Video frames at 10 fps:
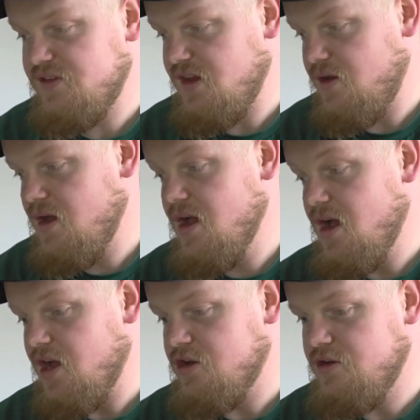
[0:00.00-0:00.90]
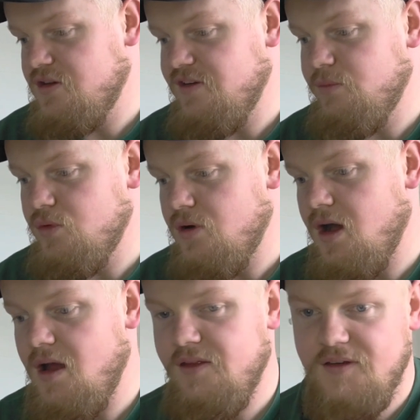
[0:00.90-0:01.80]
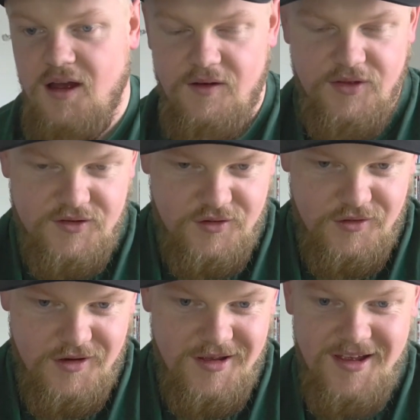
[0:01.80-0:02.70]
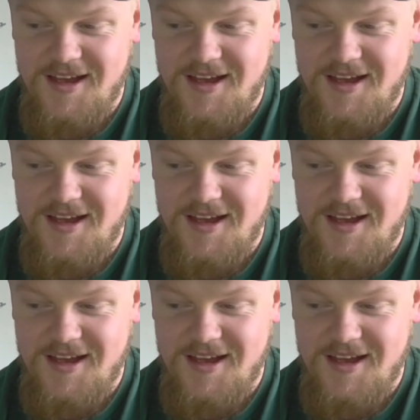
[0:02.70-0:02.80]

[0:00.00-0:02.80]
so I couldn't have bought half the store.